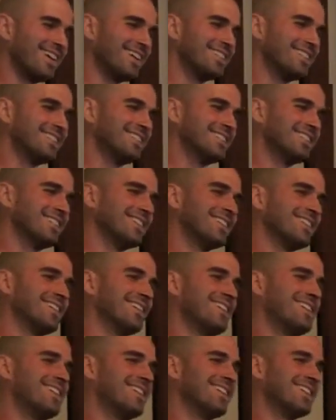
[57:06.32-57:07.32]
and
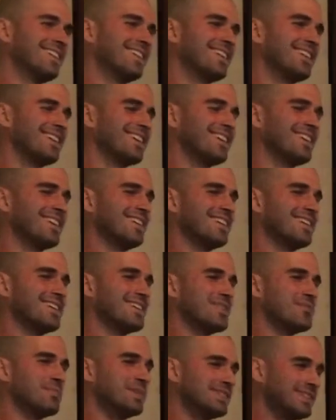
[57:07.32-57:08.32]
uh,
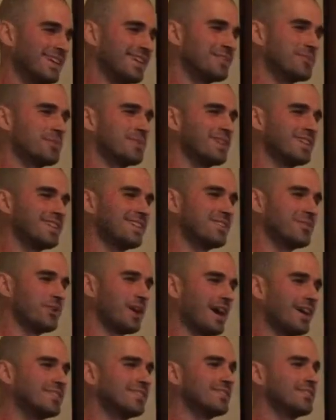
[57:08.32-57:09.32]
but then we
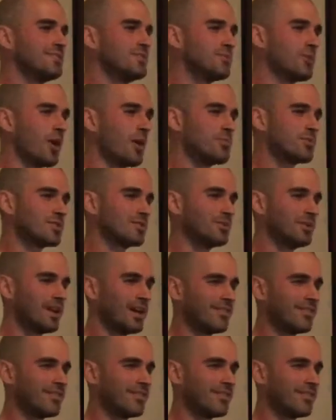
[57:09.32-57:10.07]
we had this new option.